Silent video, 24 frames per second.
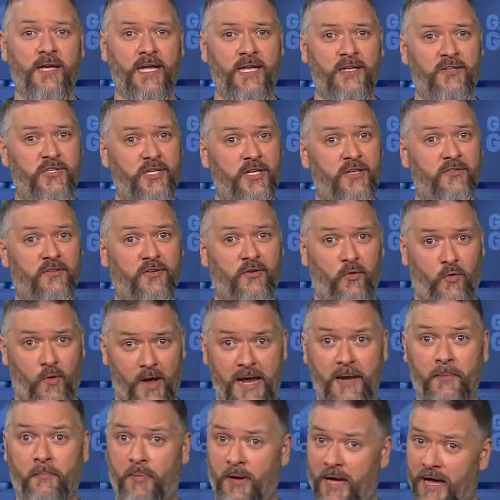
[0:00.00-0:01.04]
and she's
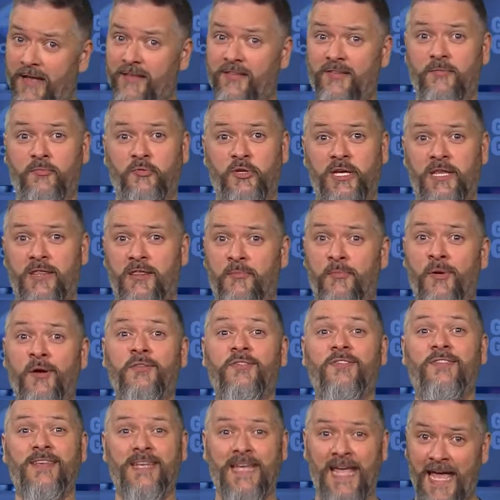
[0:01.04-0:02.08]
quite possibly the
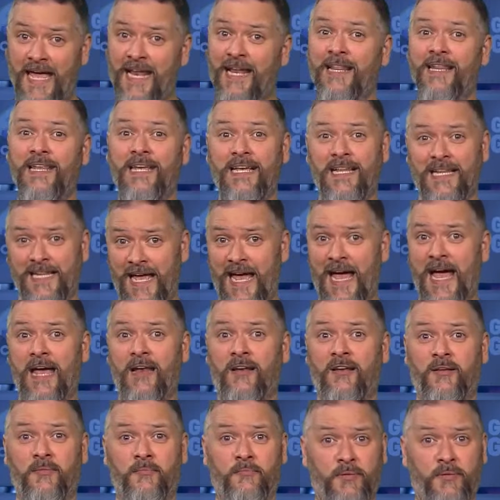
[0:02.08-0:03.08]
most scantily clad,